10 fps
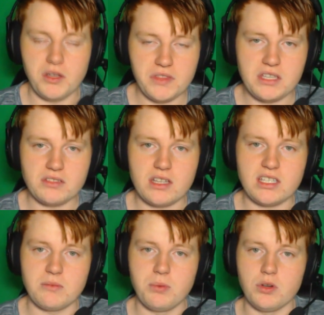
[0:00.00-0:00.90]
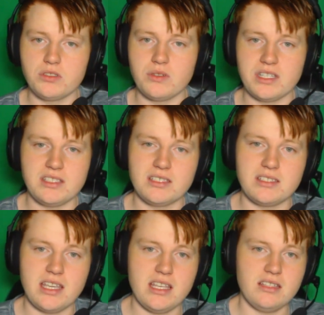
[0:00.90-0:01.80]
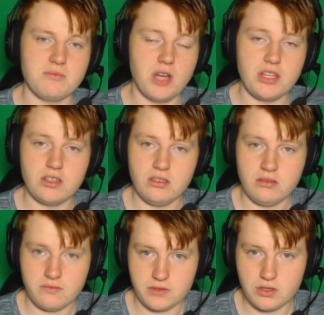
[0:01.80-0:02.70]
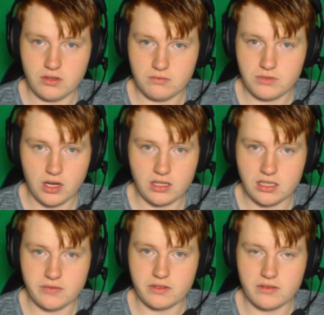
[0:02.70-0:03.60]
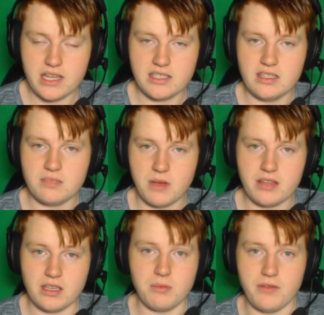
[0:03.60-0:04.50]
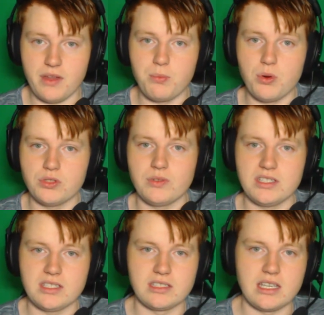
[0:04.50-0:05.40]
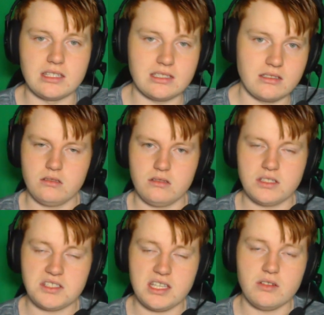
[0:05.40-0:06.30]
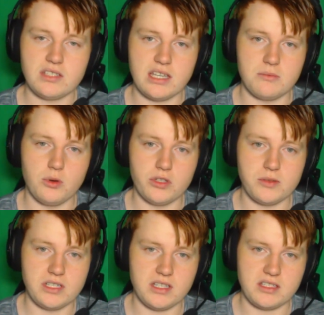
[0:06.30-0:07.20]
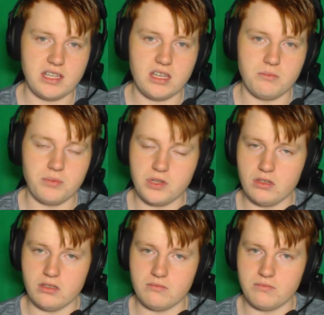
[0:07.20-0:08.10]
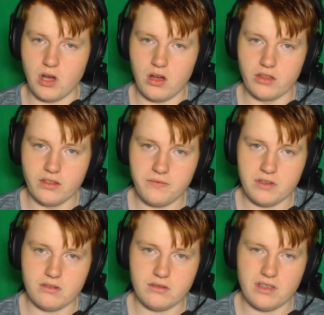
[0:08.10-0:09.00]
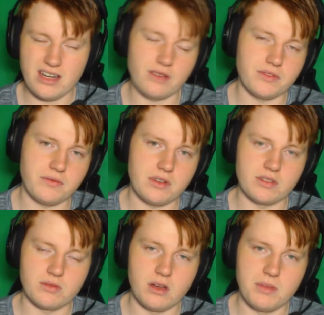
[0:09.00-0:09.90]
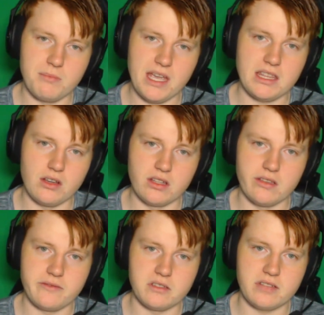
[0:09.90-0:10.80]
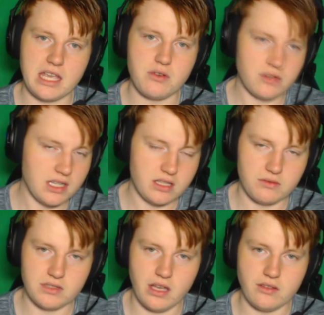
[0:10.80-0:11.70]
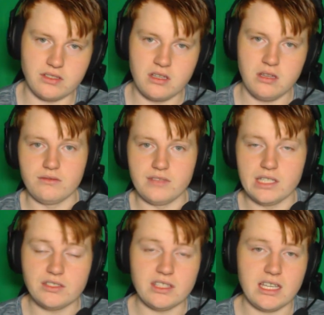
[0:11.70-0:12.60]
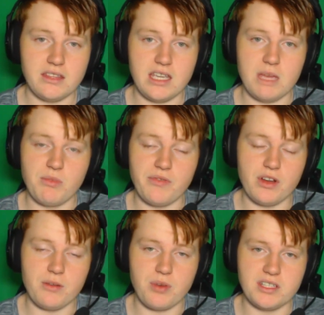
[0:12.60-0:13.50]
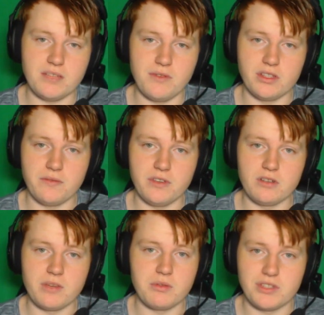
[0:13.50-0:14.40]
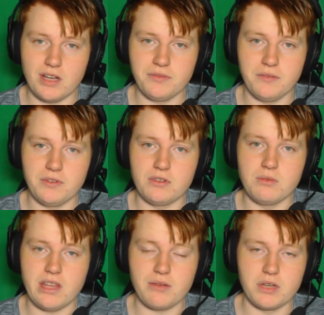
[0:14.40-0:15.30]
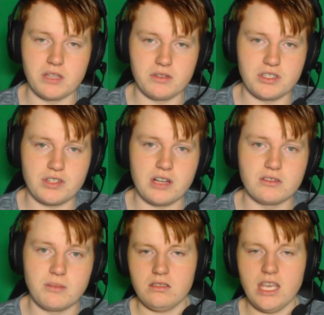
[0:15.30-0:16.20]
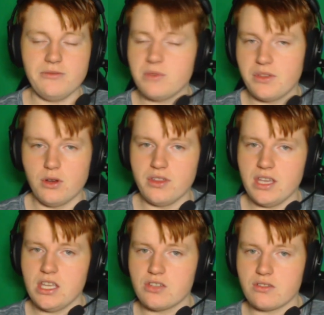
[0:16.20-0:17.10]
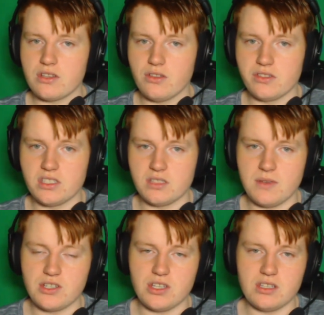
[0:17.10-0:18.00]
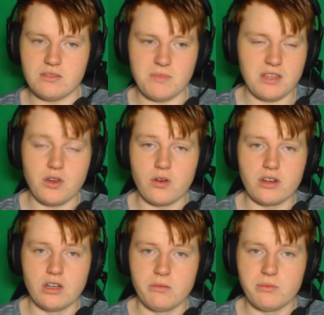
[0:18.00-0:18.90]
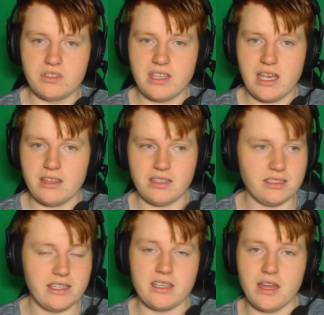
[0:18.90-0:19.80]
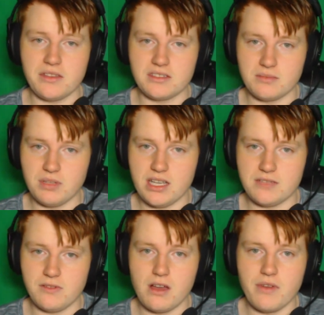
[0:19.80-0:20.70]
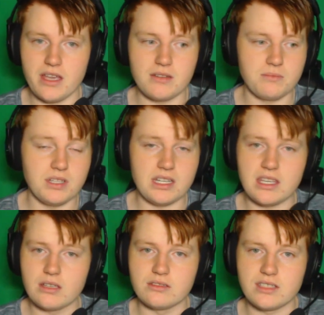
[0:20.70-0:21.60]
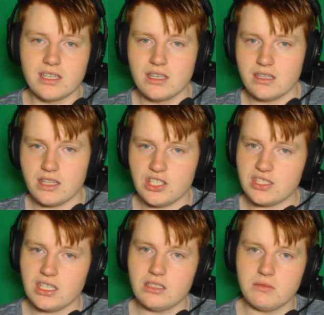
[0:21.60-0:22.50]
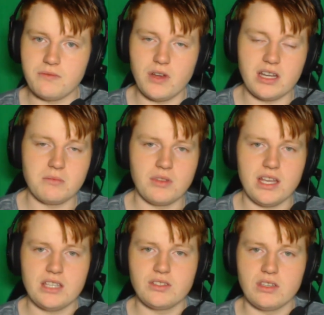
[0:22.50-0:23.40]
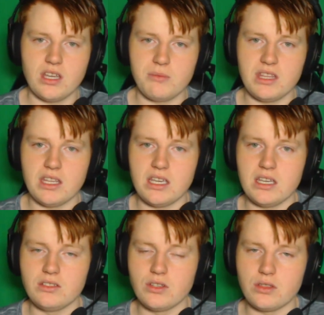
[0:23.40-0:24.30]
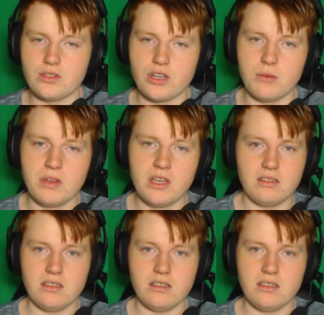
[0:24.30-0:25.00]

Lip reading: Both these sides had poor 2016s, mind you, for two totally different reasons, but they both had poor 2016s. The Sea Eagles had a poor 2016 purely on the field and off the field as well, but mainly on the field, they couldn't get the results. The Eels, on the other hand, were very impressive on the field, but it was off the field where they really, really struggled. Even with all the injuries, all the suspensions, I mean, Corey Norman was out, Clint Gutherson plays 5'8 and bloody kills it. They just seem to be finding players who can come in there and do the job.